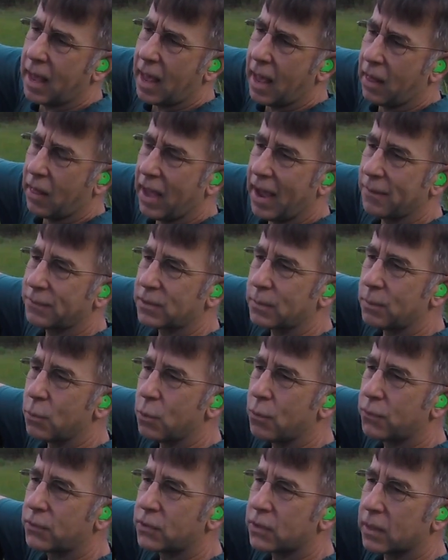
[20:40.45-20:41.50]
I'll have to
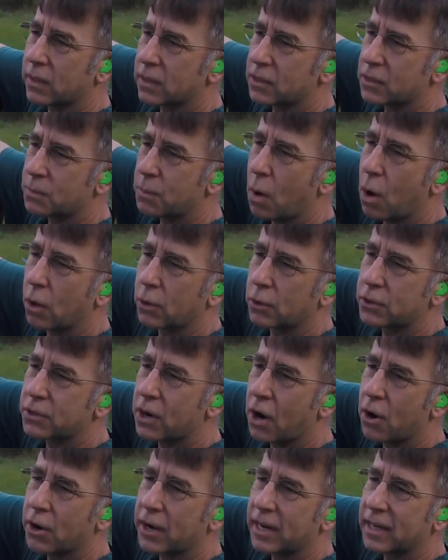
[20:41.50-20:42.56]
move to the smaller
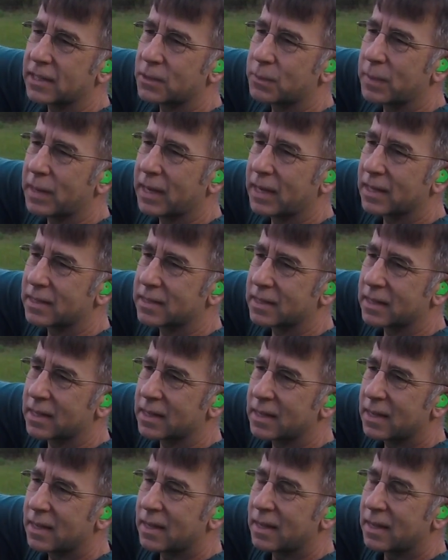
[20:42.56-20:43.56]
targets because that